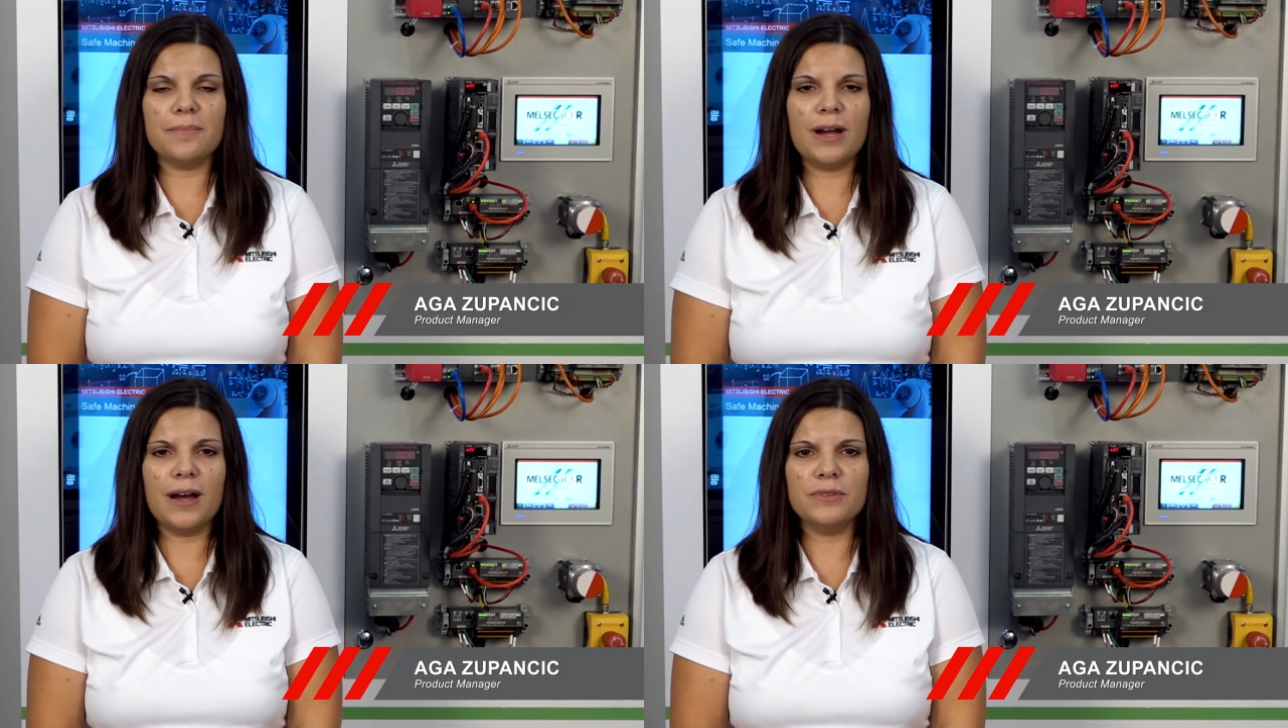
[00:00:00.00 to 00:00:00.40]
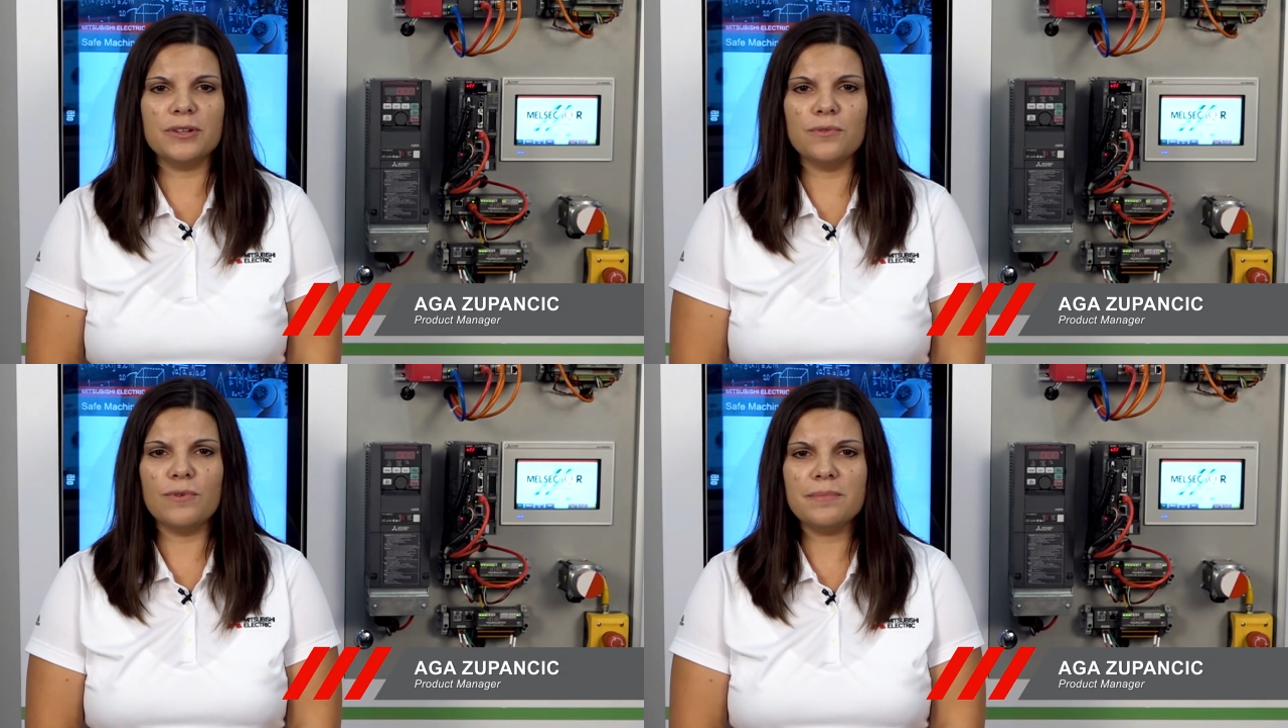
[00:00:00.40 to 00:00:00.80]

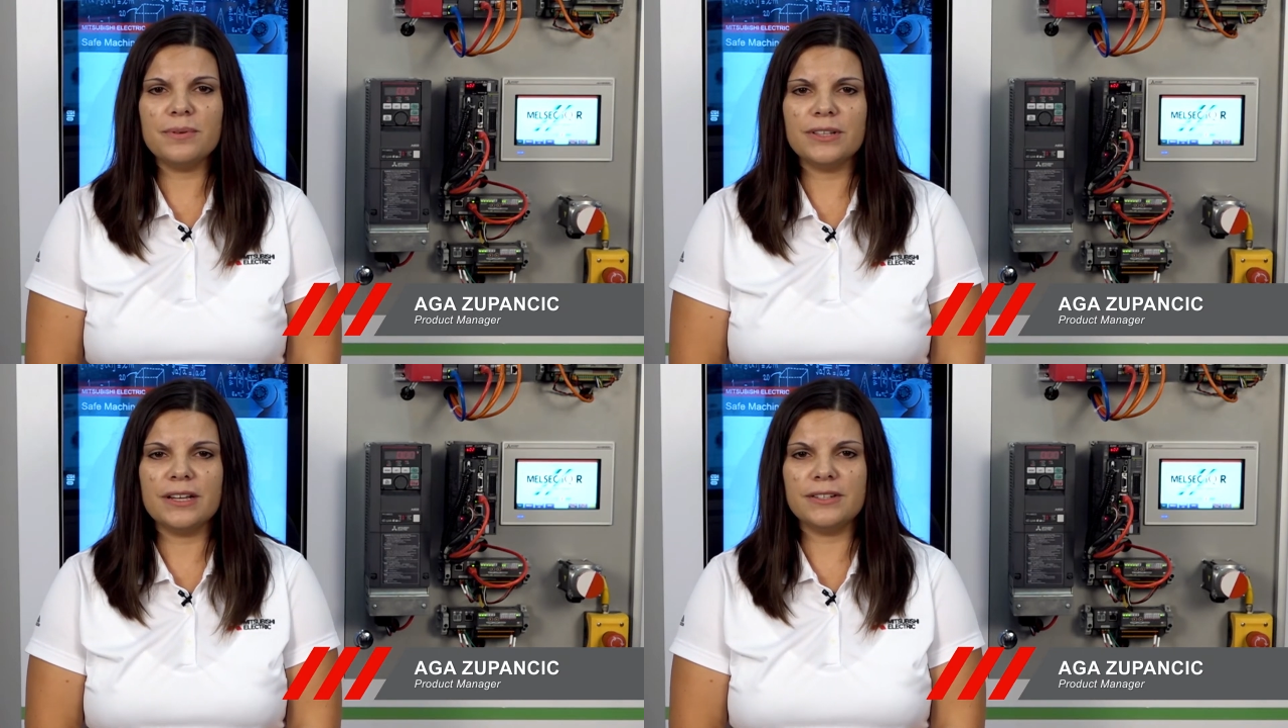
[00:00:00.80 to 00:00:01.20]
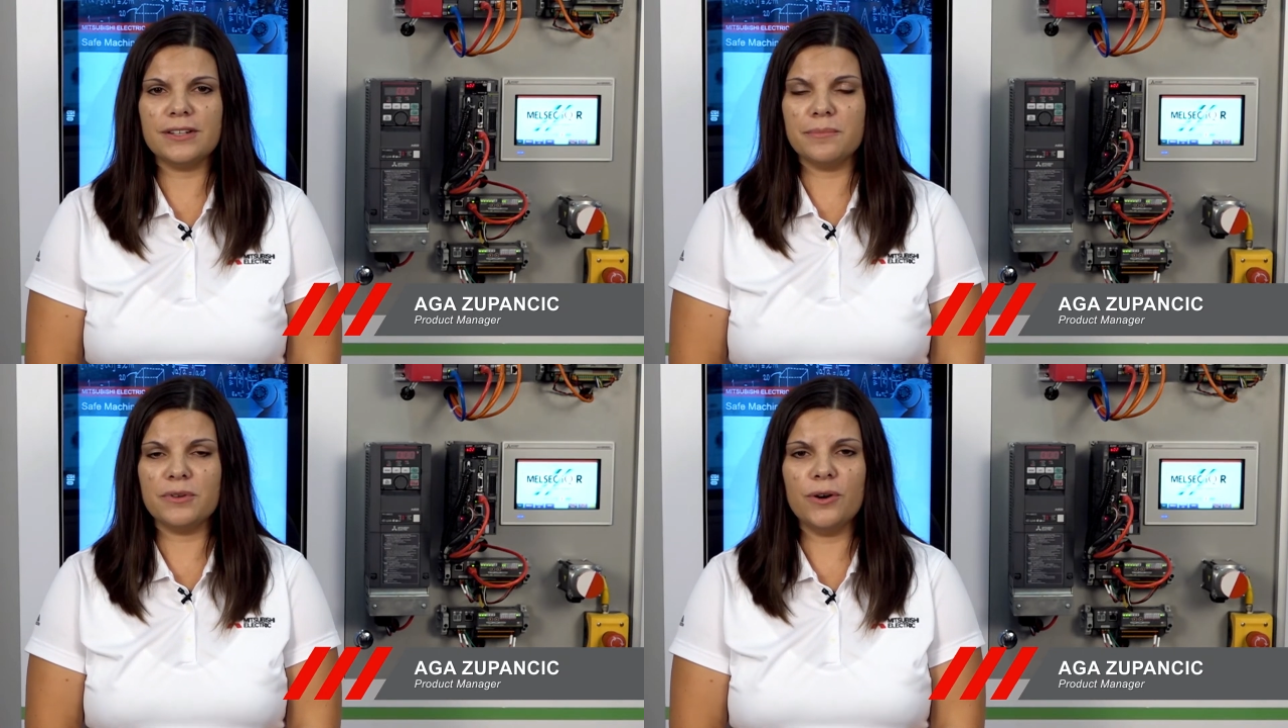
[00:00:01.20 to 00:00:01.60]
upcoming webinar
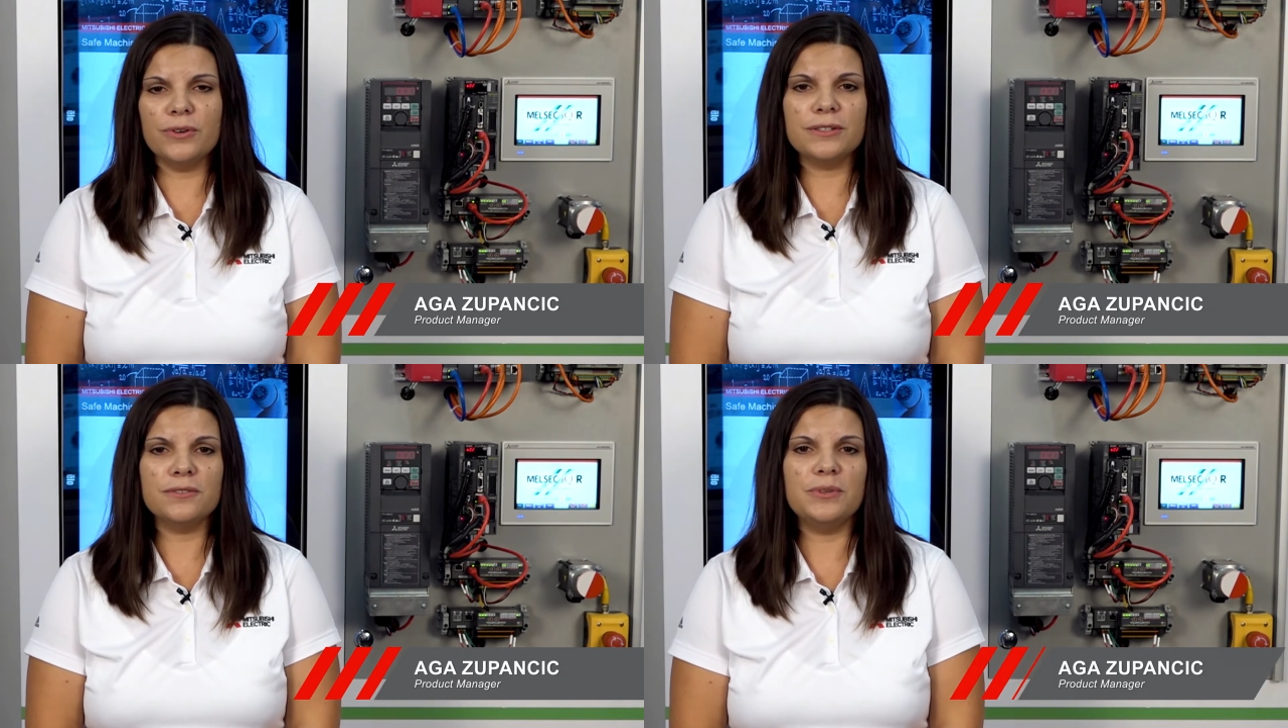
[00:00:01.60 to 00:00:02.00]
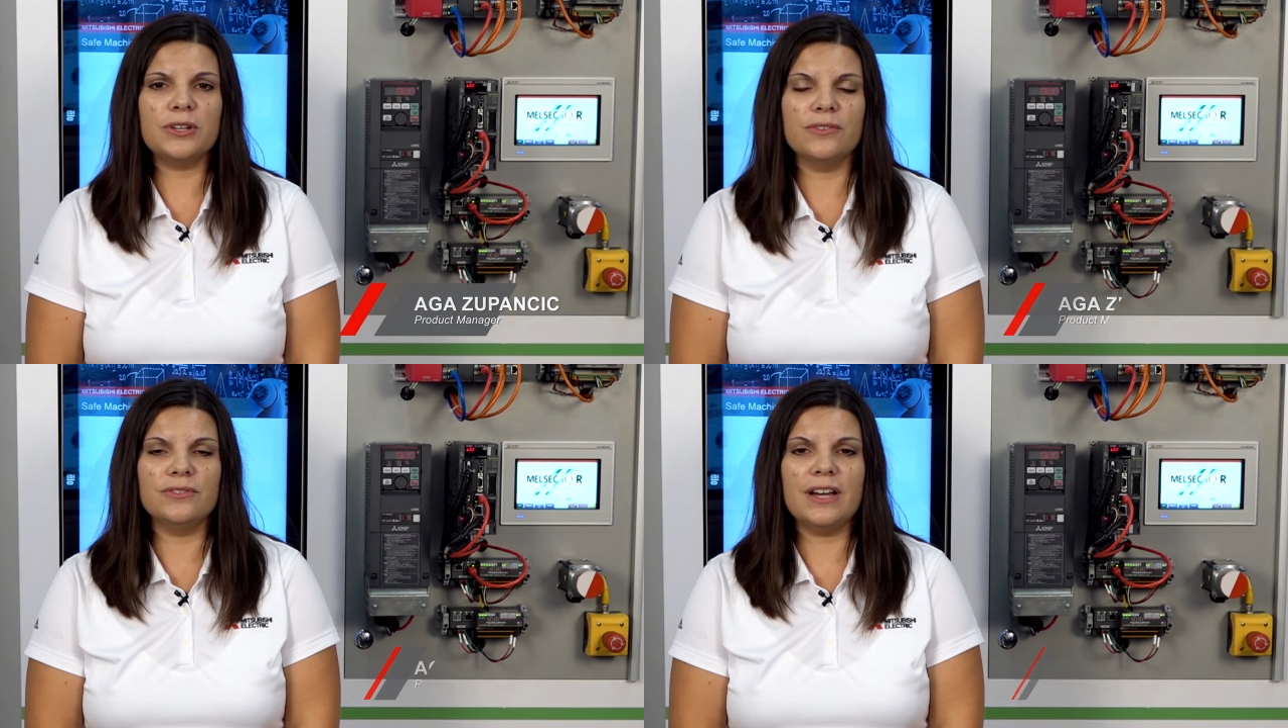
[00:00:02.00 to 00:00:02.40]
that I'm going to be
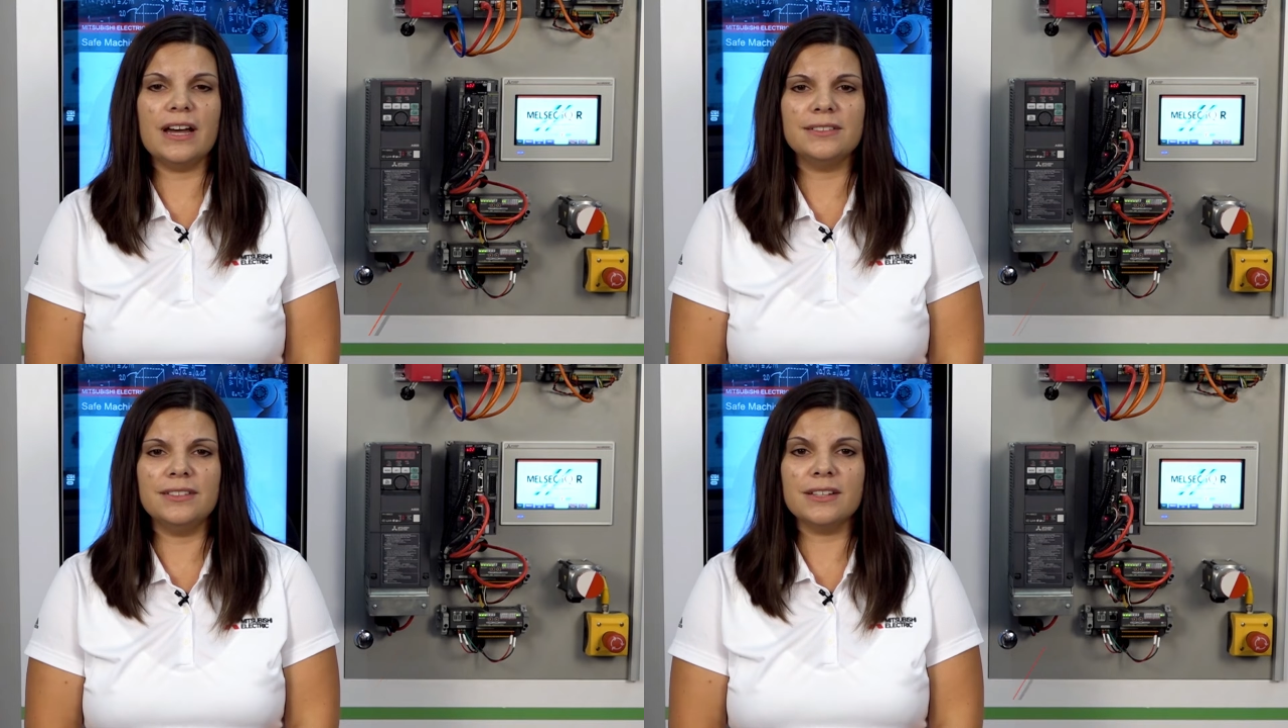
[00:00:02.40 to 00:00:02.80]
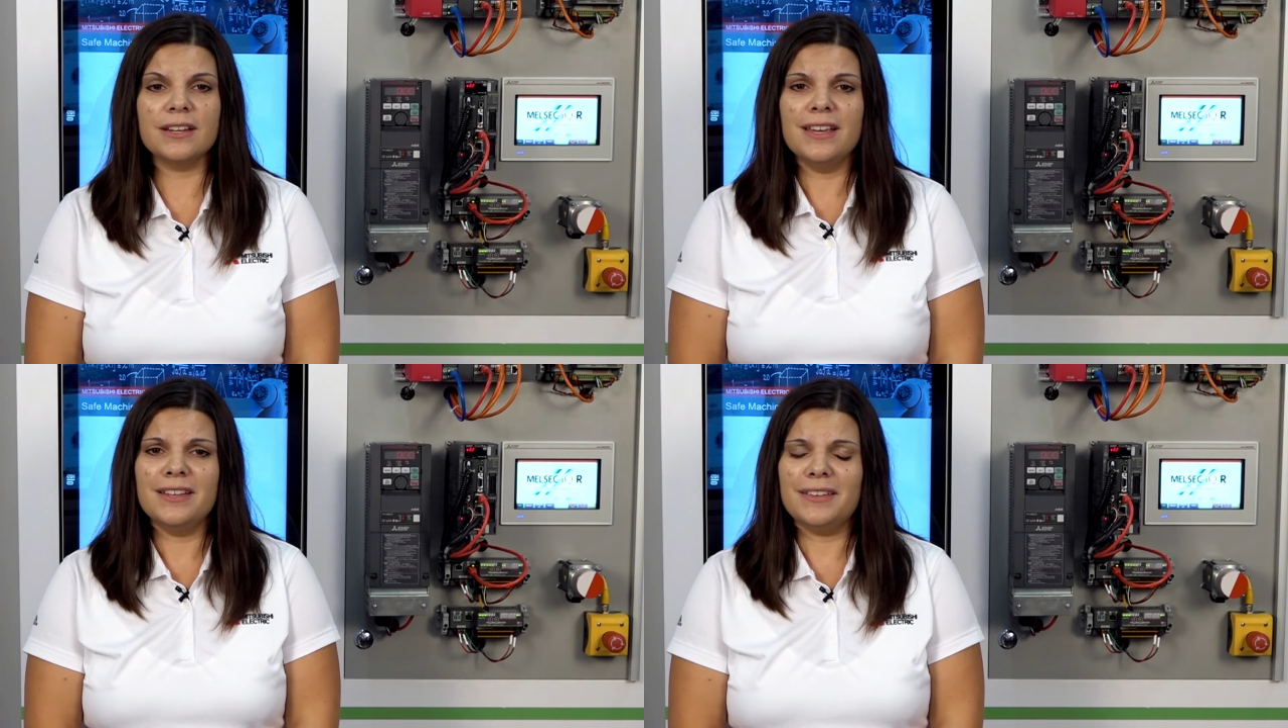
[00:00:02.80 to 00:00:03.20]
conducting
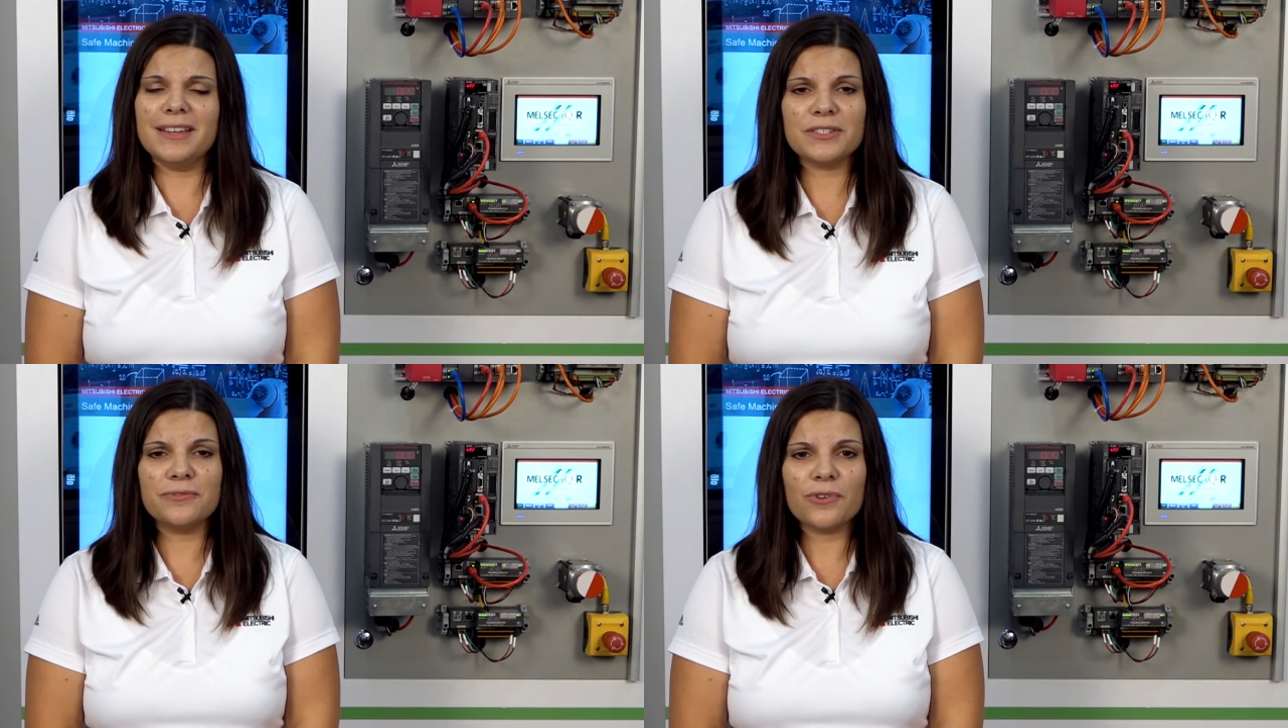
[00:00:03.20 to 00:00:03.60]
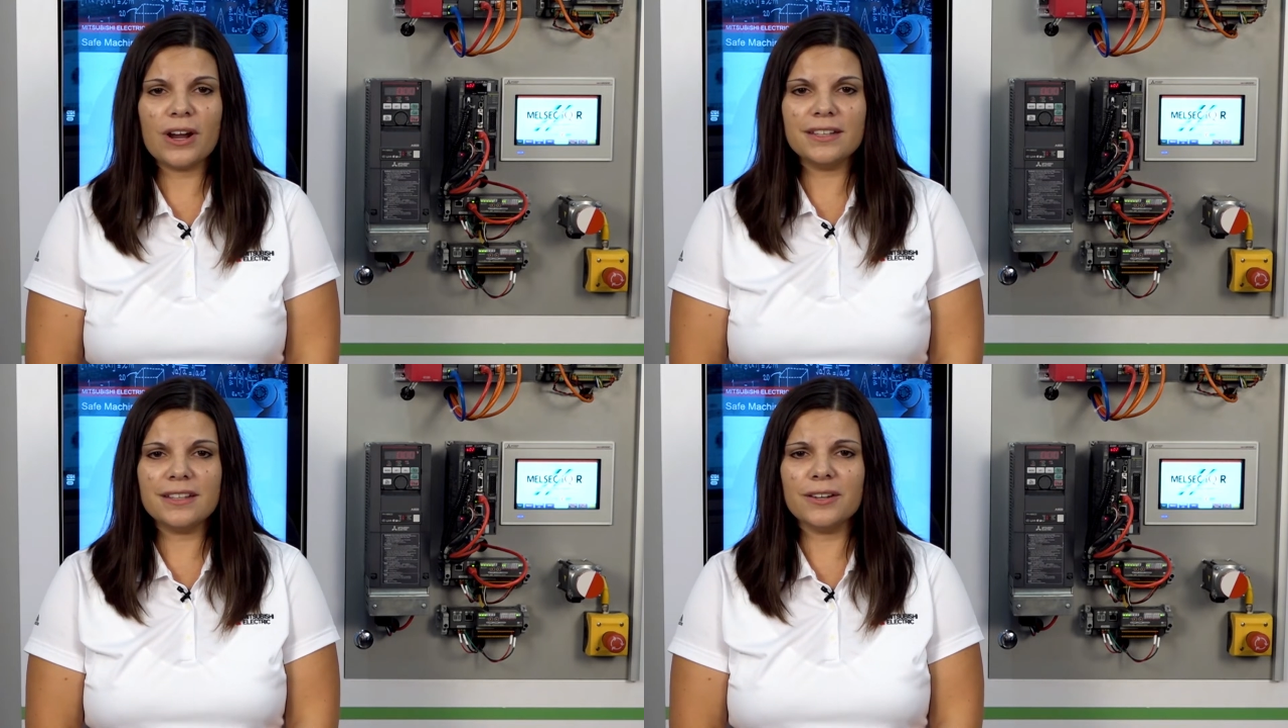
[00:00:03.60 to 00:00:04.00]
next
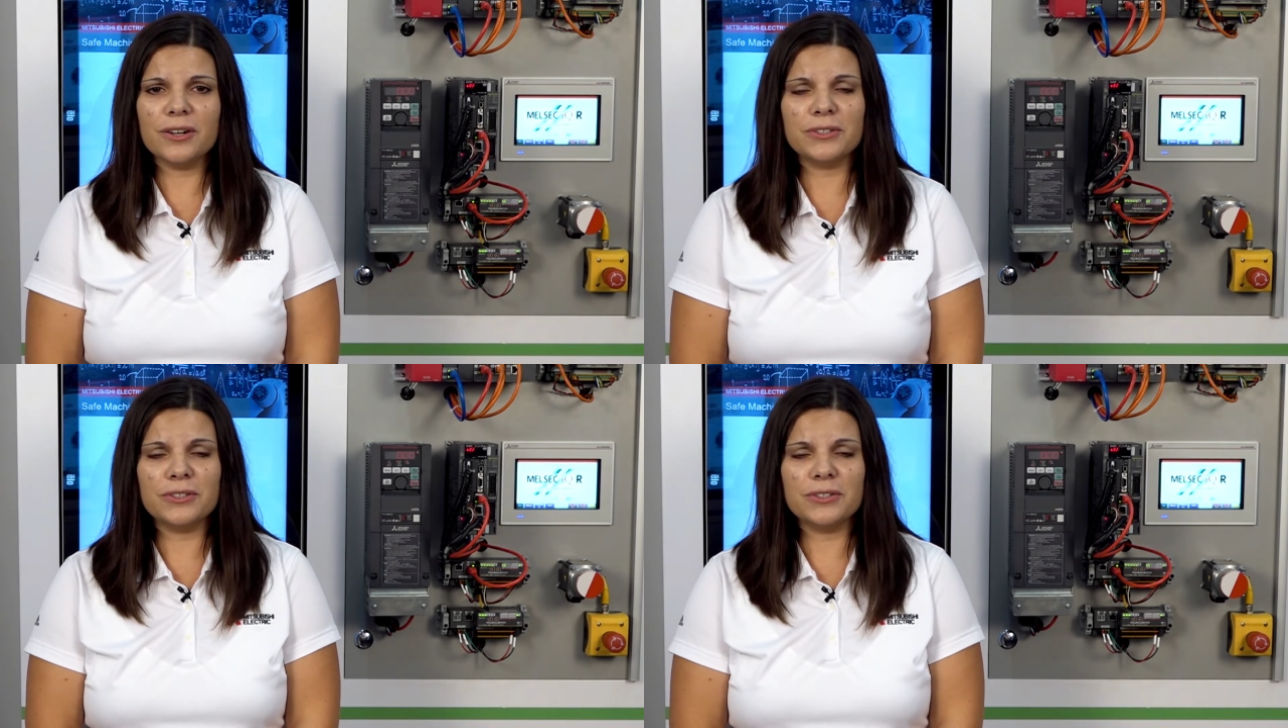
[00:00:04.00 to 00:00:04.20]
Friday,